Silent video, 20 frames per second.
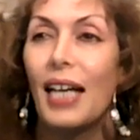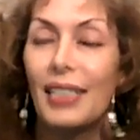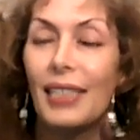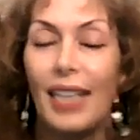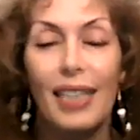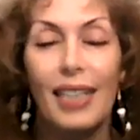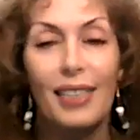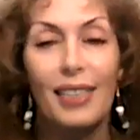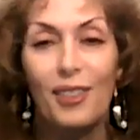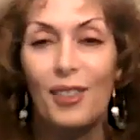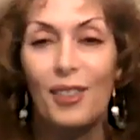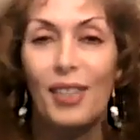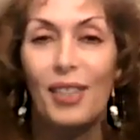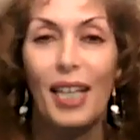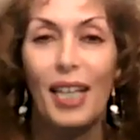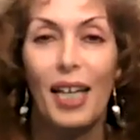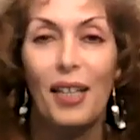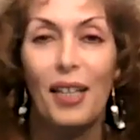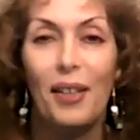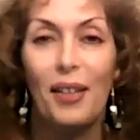
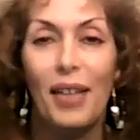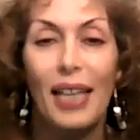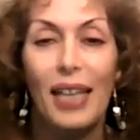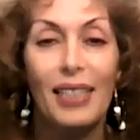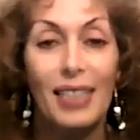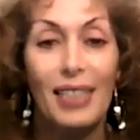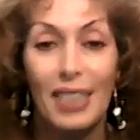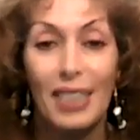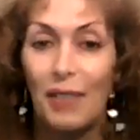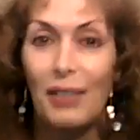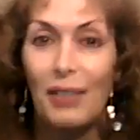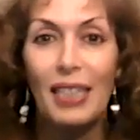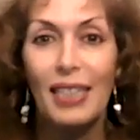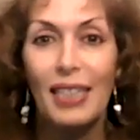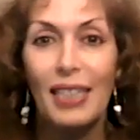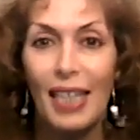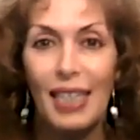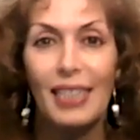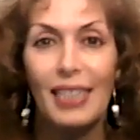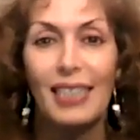yesterday, Thanksgiving
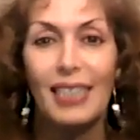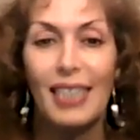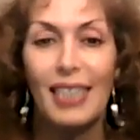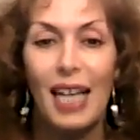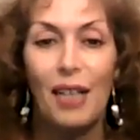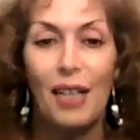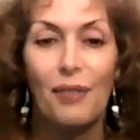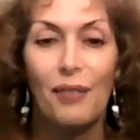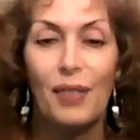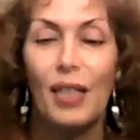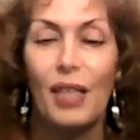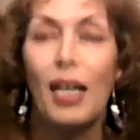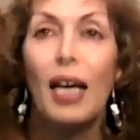Day itself,